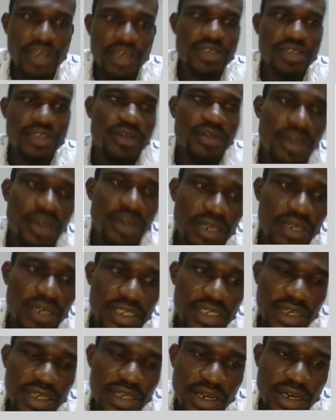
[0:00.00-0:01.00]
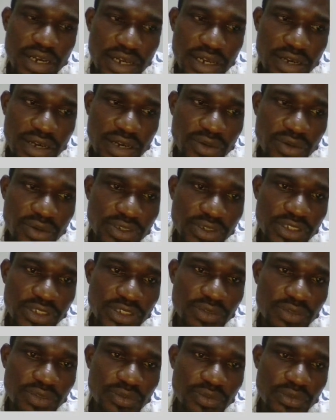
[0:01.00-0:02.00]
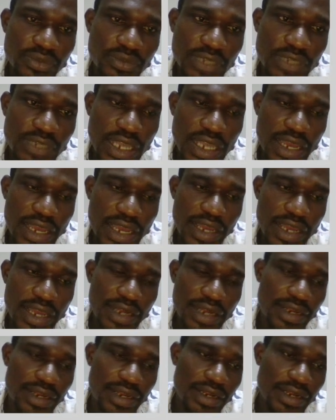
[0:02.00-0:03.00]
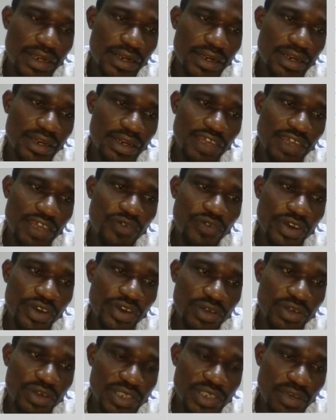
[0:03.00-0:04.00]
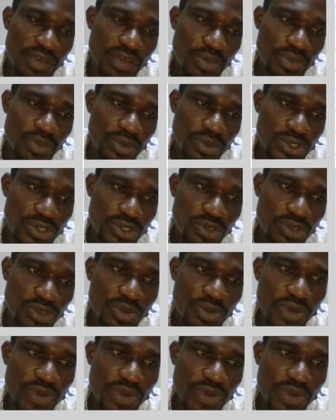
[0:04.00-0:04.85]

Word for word: So now these are accounts and then the various sounds WAM,